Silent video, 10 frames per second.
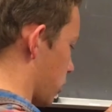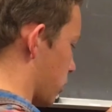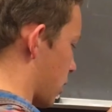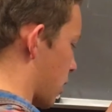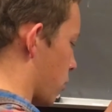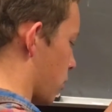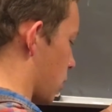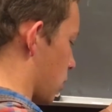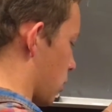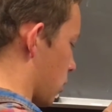so now,
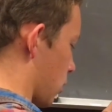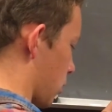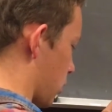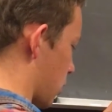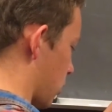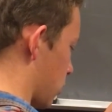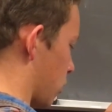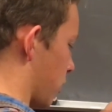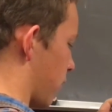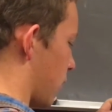10 to the